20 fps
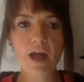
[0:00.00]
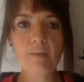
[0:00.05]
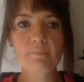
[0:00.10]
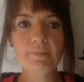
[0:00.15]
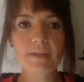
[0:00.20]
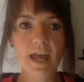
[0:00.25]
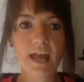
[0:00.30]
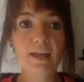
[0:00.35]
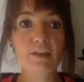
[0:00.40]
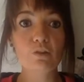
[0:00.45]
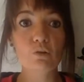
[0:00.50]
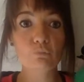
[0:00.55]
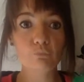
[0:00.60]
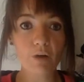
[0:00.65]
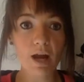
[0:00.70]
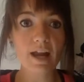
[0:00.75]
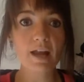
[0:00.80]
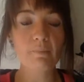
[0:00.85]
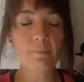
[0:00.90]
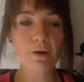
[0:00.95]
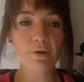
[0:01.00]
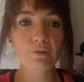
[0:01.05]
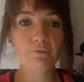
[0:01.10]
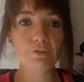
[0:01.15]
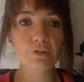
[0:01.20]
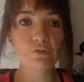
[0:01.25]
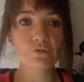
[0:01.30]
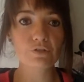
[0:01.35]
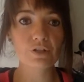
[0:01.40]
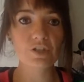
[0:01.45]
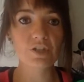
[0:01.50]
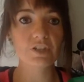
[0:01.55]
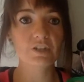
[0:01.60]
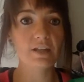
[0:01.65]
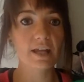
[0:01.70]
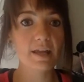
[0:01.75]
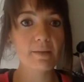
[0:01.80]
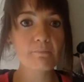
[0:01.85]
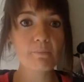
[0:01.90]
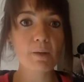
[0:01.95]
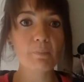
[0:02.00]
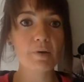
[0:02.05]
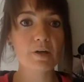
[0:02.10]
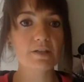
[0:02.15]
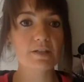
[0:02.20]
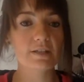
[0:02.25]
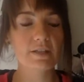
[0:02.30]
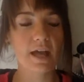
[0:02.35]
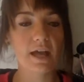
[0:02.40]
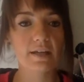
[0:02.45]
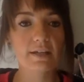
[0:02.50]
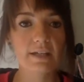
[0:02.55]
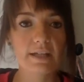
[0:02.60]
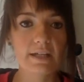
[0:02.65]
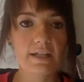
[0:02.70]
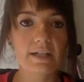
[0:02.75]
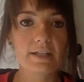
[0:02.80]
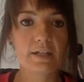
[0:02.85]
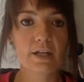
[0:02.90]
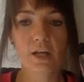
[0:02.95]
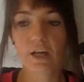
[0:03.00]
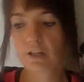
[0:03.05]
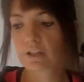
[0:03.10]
I'm getting the right amount of nutrition in my body that I need.